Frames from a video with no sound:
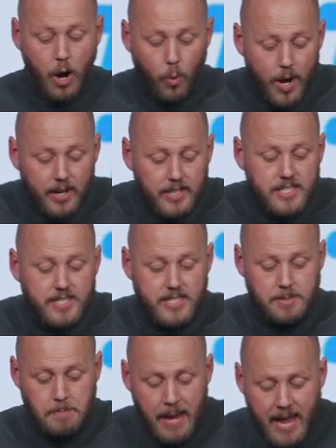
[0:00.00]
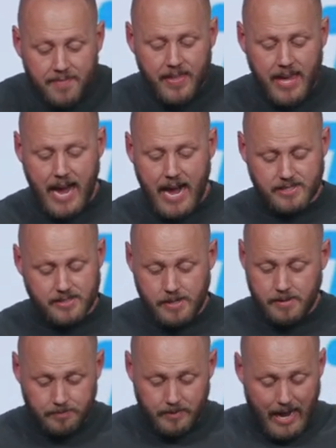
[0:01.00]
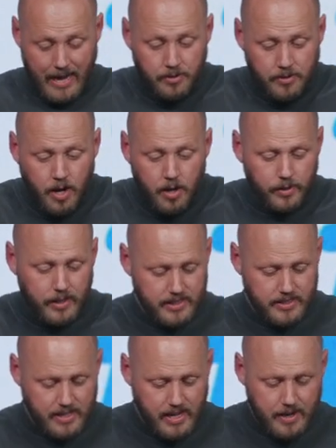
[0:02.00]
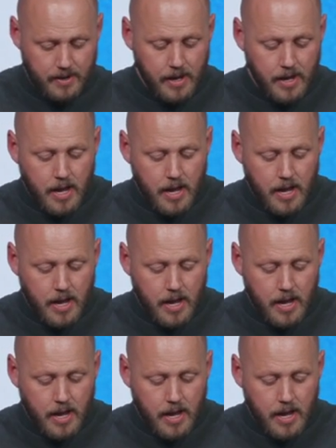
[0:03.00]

Where is this man? They asked him. I don't know, he said.